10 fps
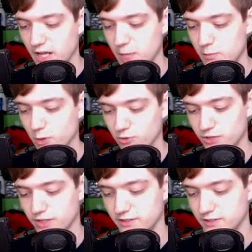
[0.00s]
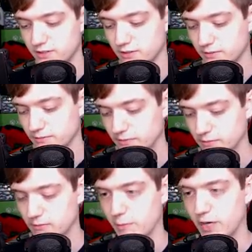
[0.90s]
and Moltres.
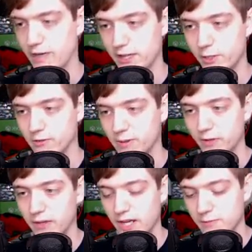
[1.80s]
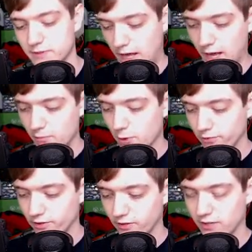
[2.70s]
Apparently, I do remember the names. I'm
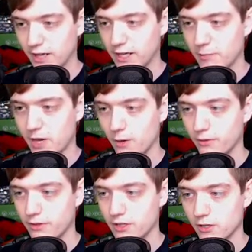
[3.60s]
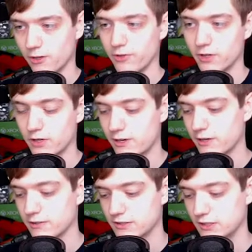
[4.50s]
most excited about the alternate
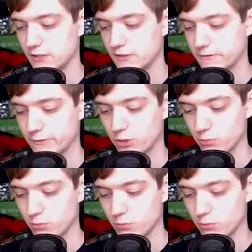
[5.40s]
arts for